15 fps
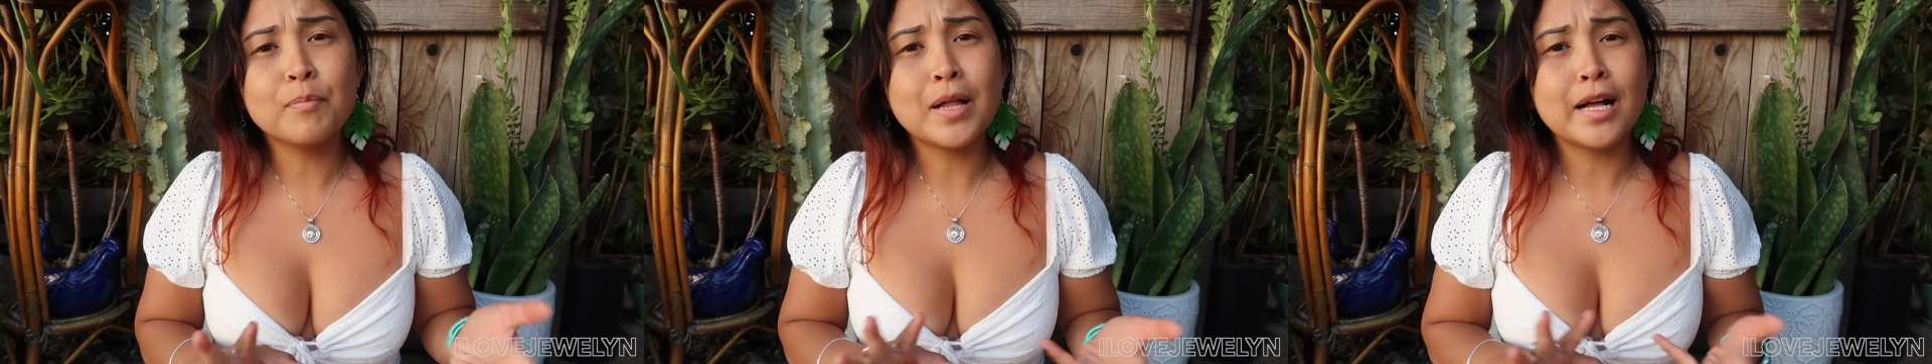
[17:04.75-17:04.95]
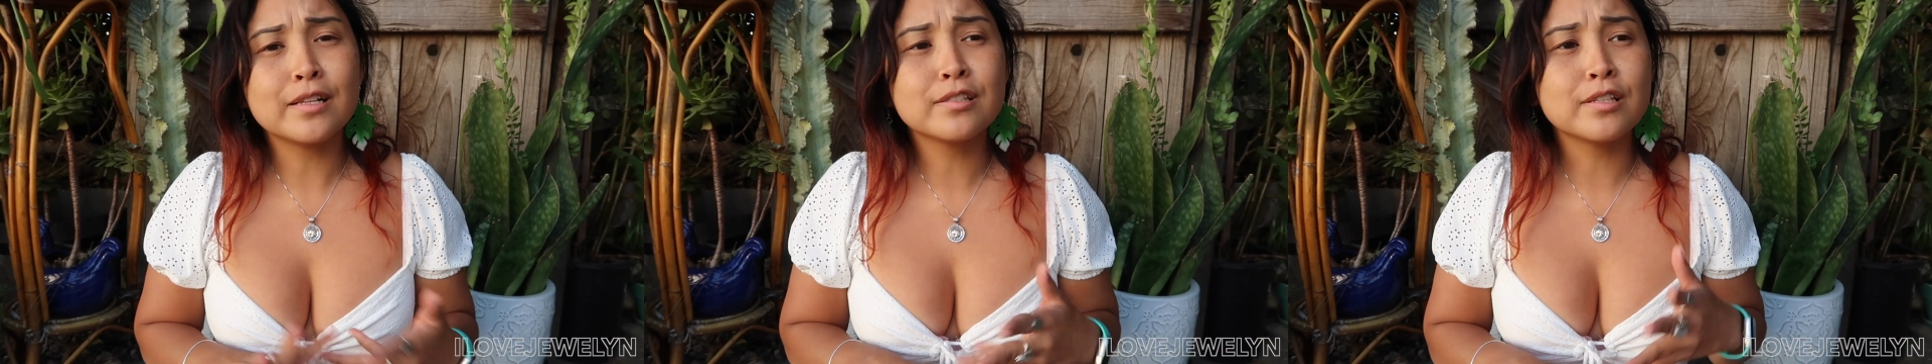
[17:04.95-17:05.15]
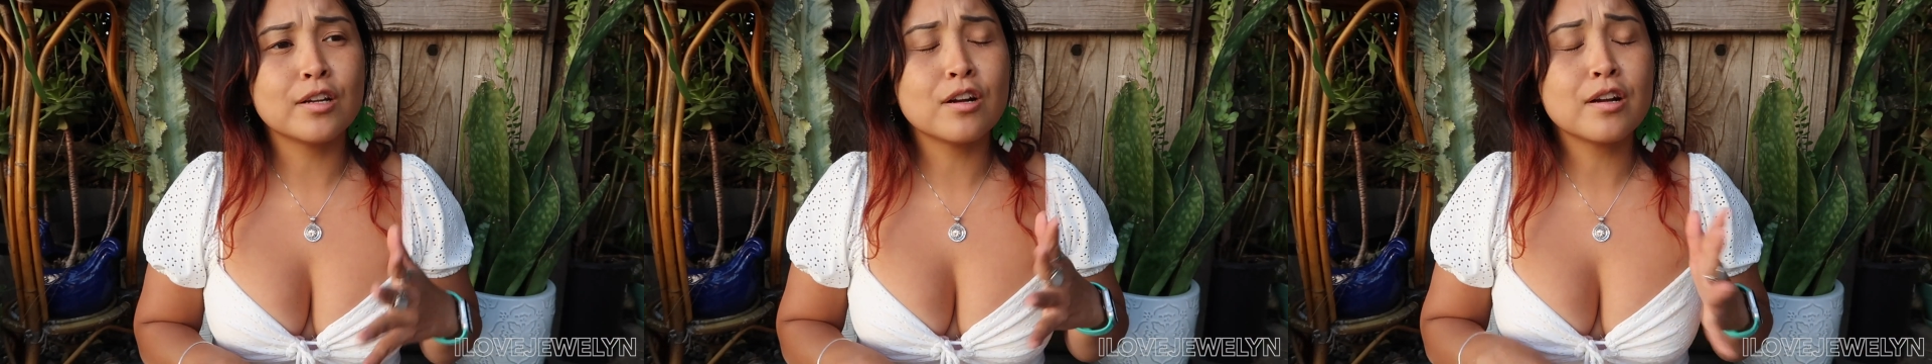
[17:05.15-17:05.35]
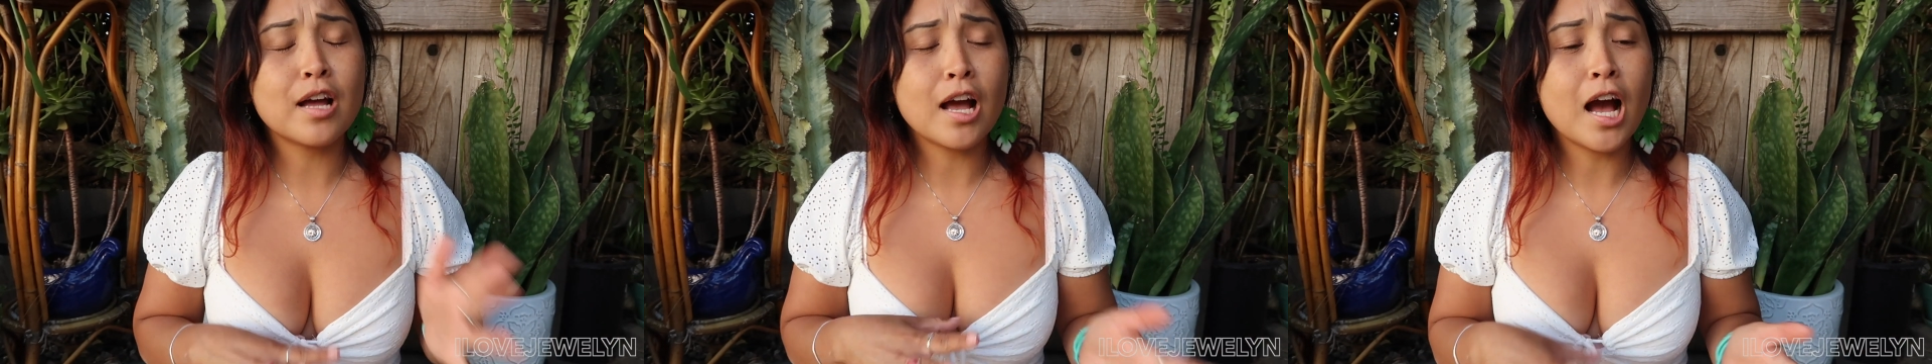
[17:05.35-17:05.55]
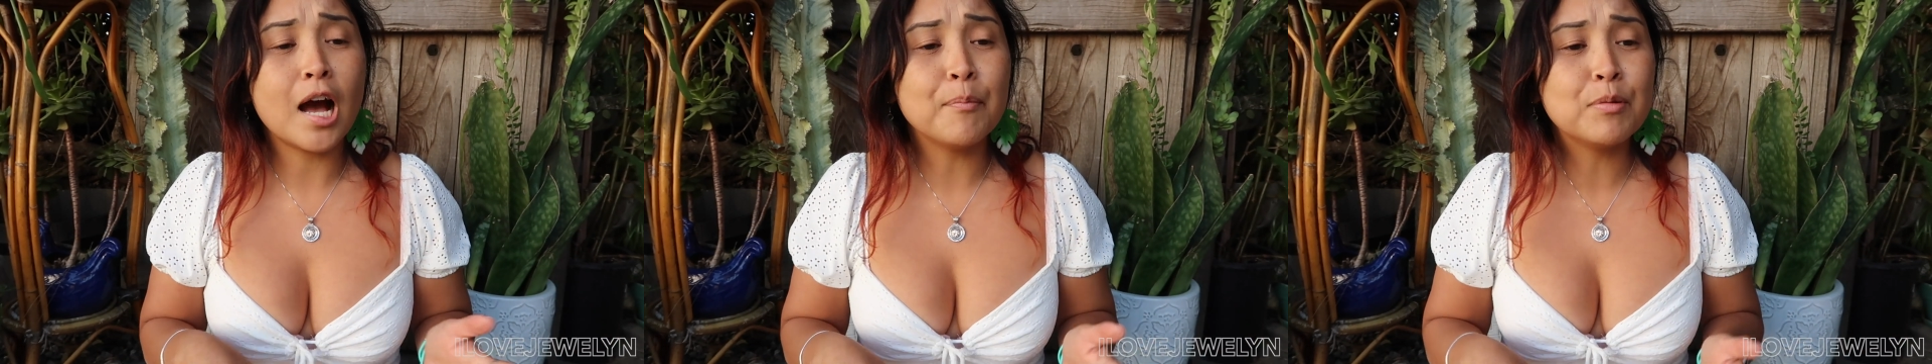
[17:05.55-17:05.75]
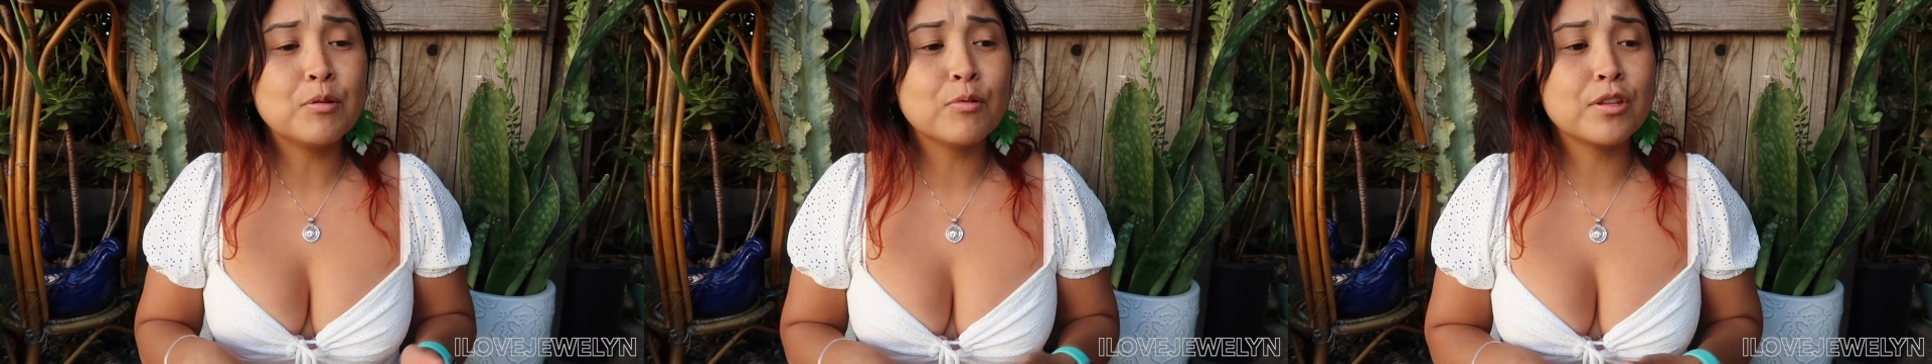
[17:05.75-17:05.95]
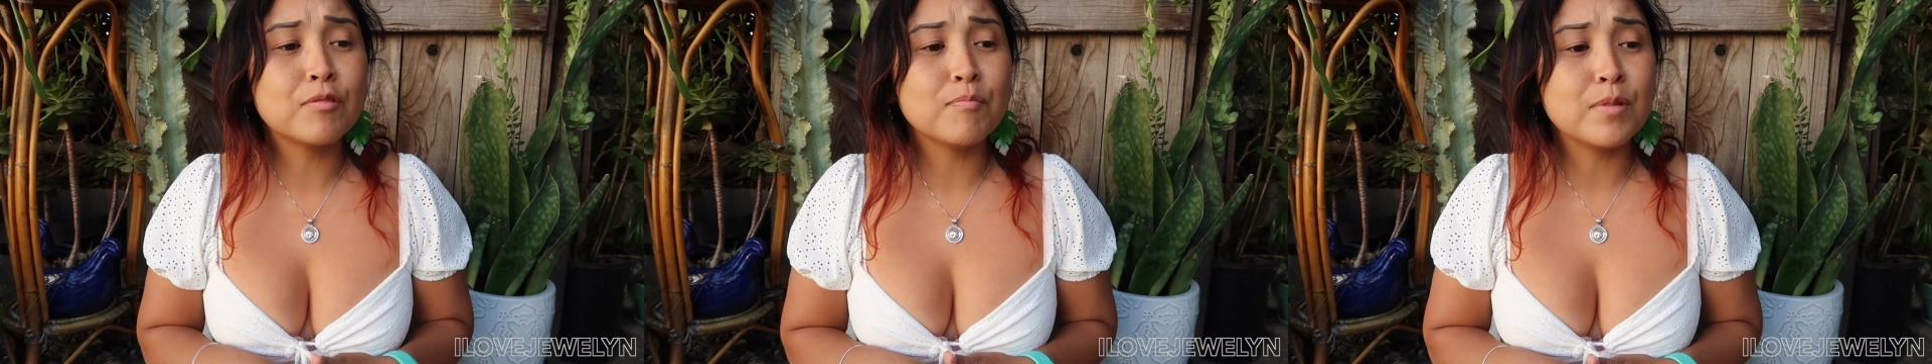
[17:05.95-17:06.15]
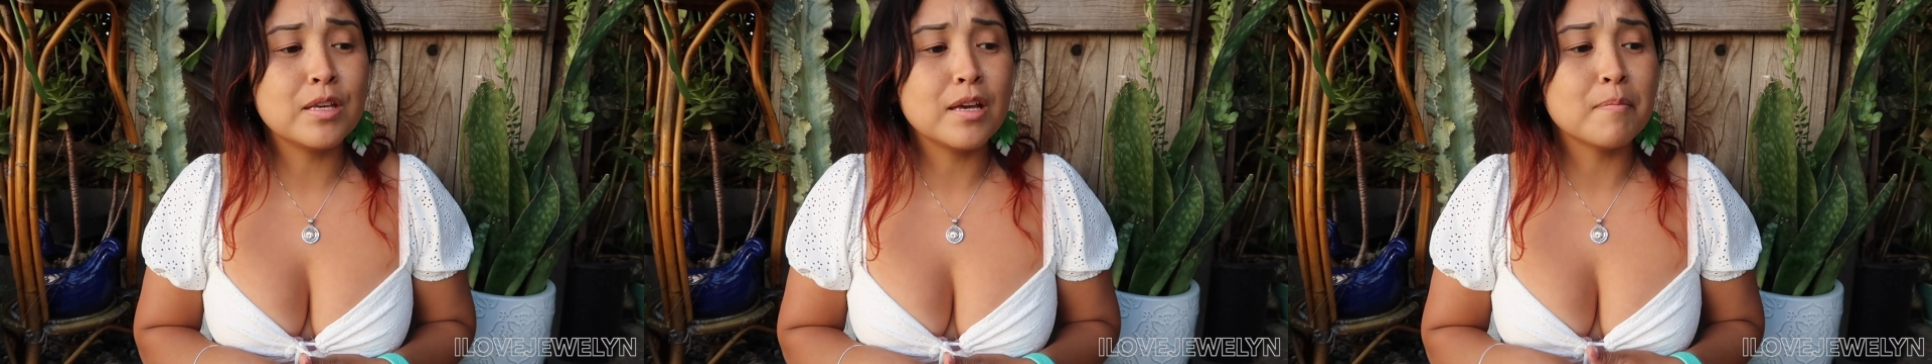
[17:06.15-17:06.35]
plants that are not happy with
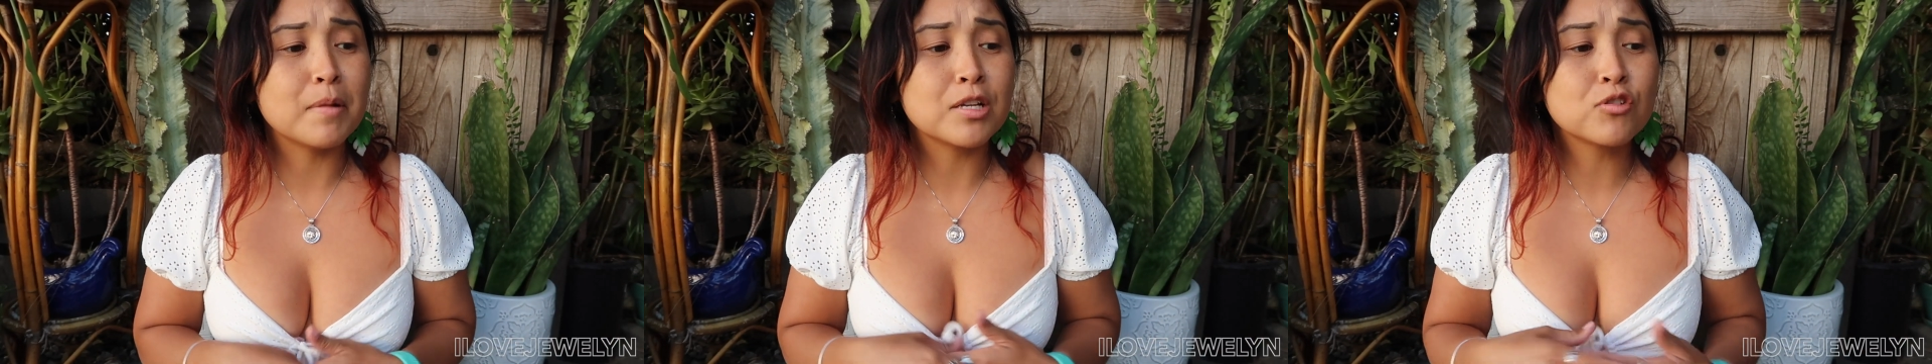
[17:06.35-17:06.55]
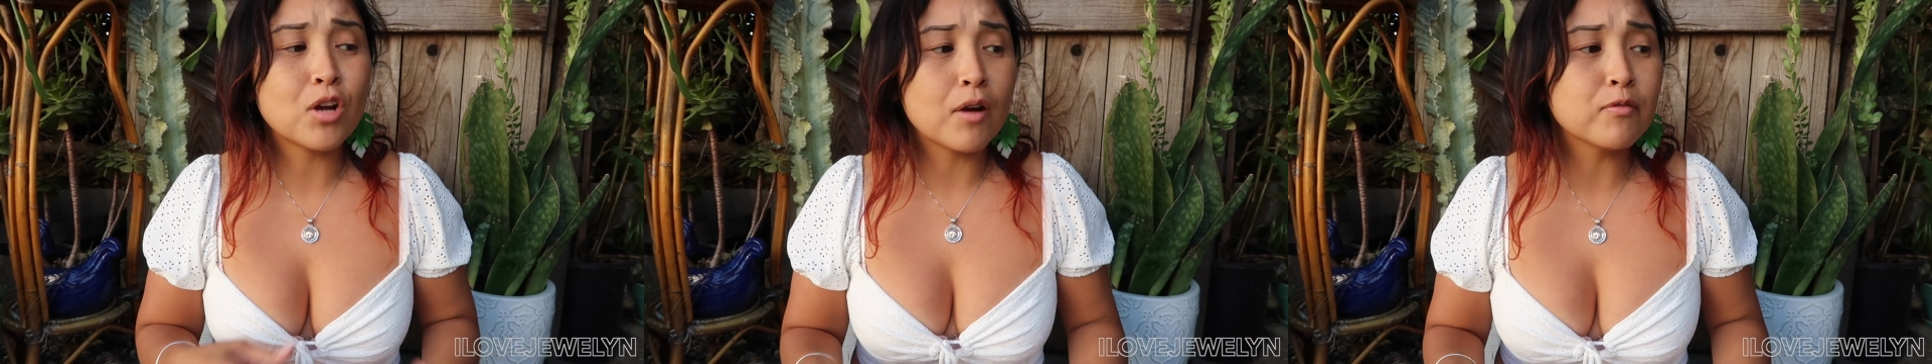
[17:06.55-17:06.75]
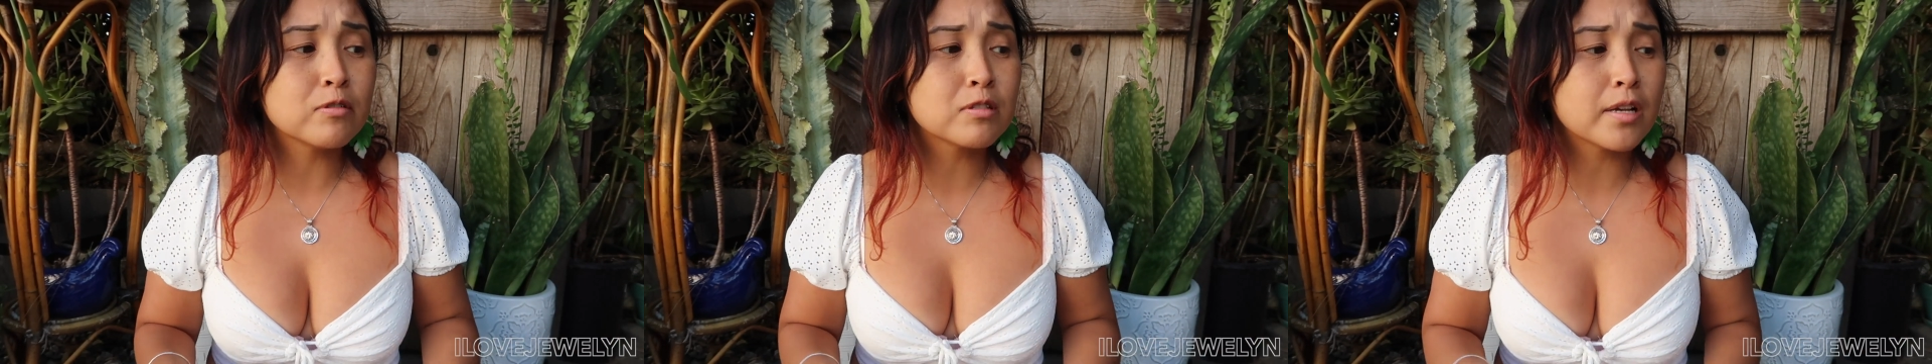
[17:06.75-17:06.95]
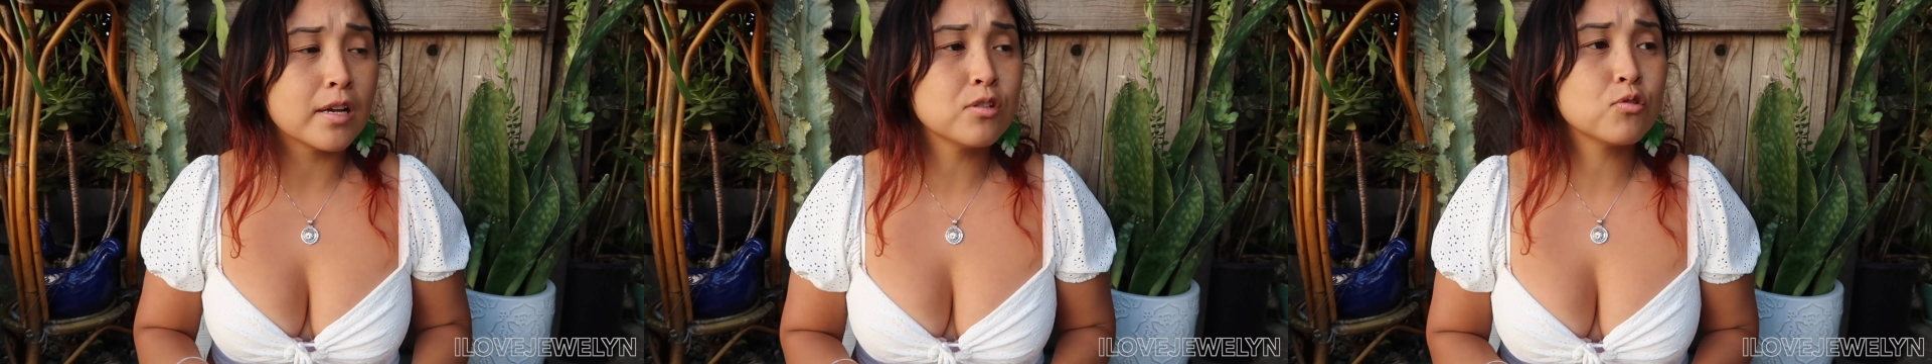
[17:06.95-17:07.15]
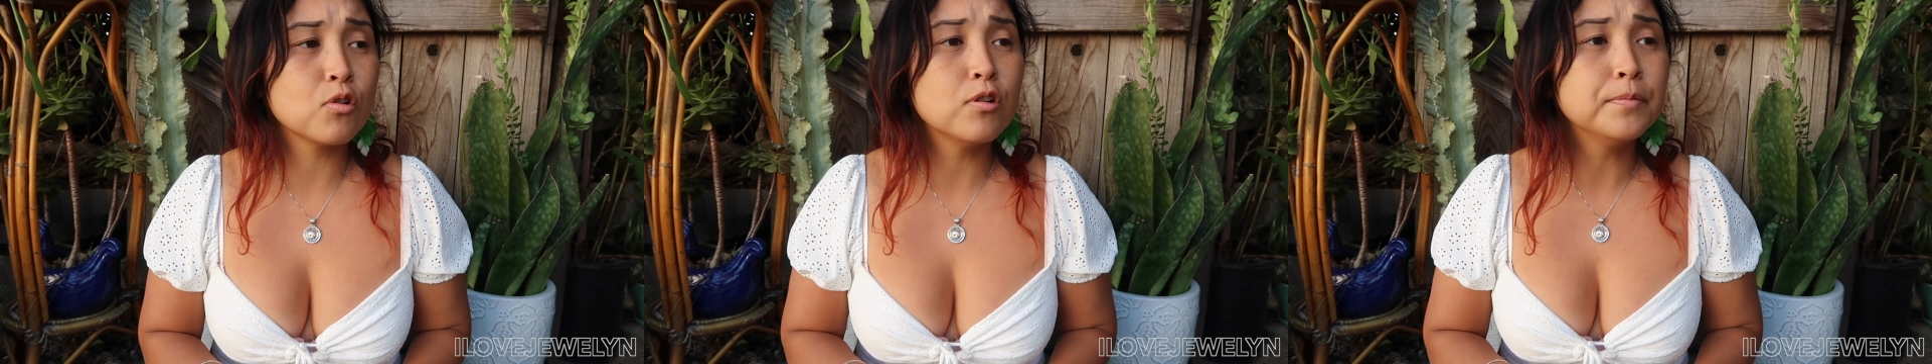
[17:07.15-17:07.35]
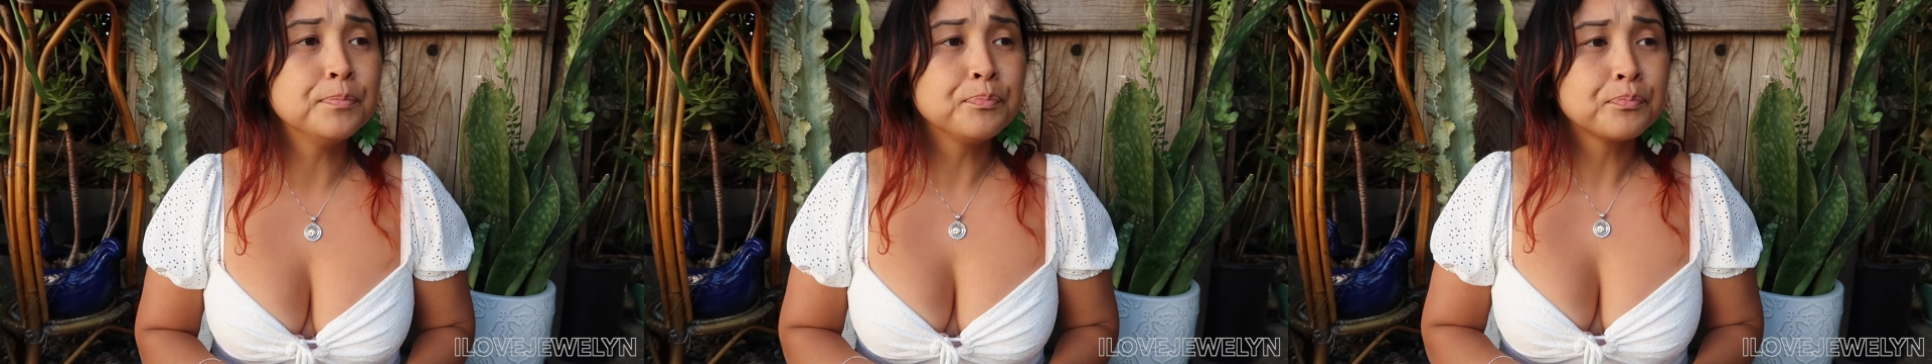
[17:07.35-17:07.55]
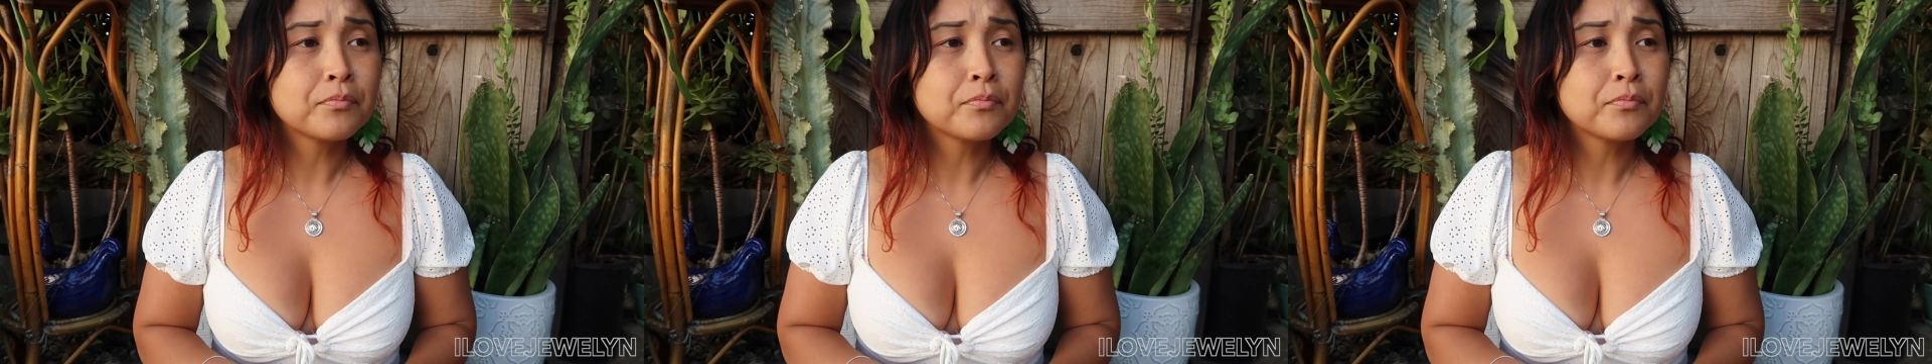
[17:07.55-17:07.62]
me and my travel schedule.